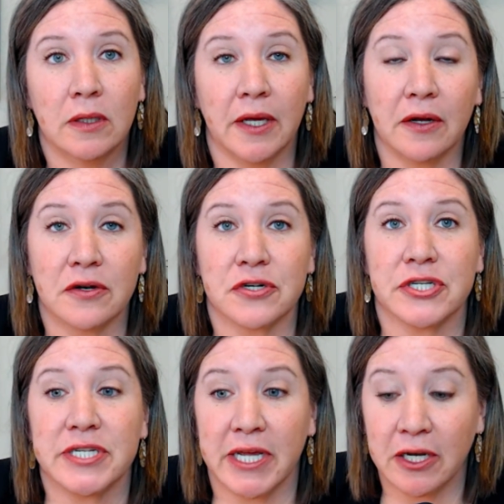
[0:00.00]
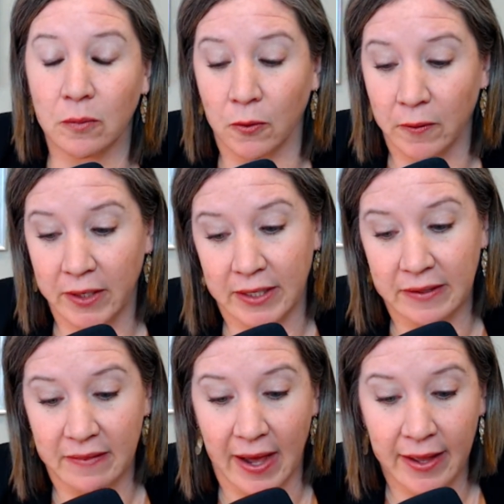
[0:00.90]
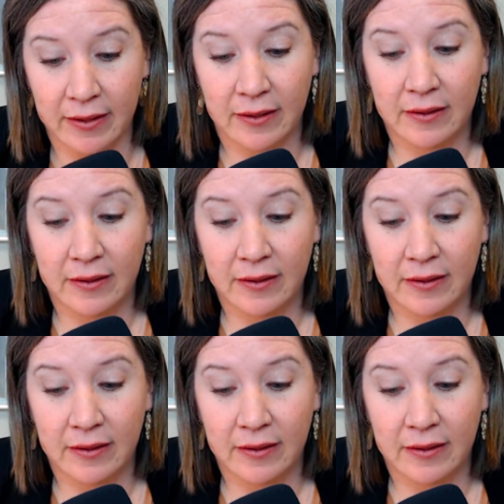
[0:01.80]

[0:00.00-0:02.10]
and understandable, and in that